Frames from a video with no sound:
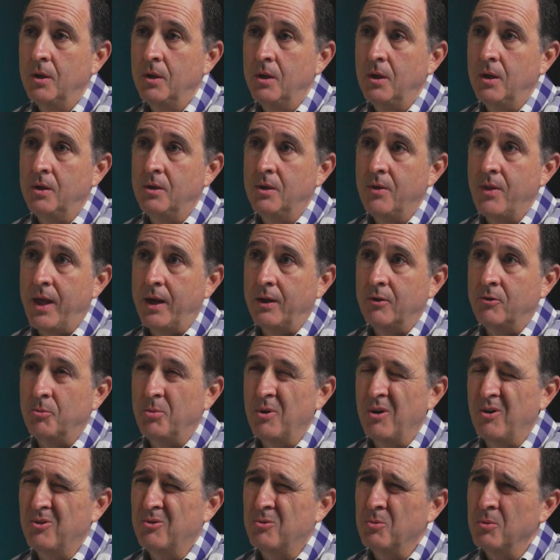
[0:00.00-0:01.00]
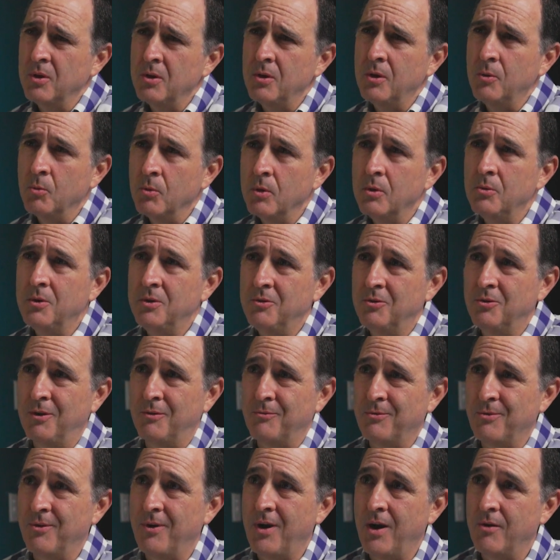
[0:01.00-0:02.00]
into that experience really ruins
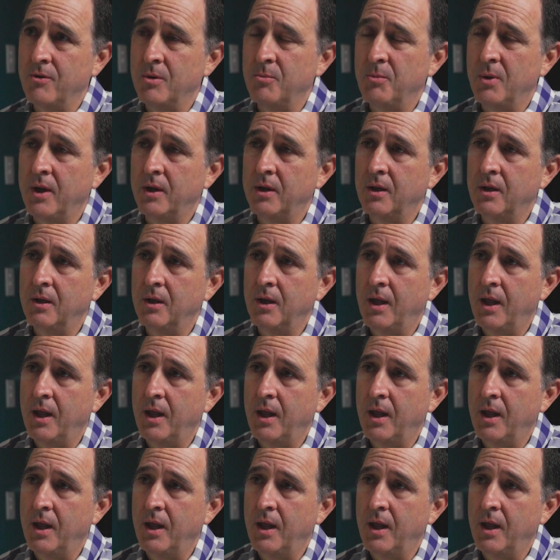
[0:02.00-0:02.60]
it for everybody.